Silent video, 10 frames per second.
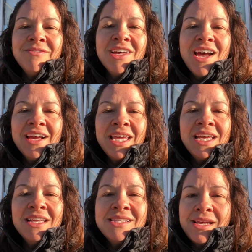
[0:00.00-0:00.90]
of the
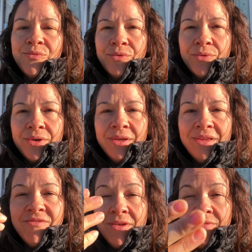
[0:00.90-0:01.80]
onions and
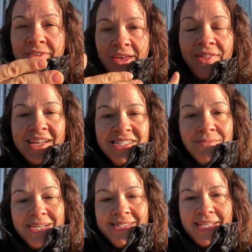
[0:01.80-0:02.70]
really reveal that to
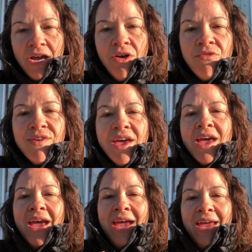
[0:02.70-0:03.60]
myself,
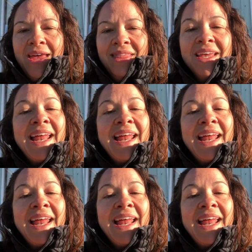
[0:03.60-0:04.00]
and then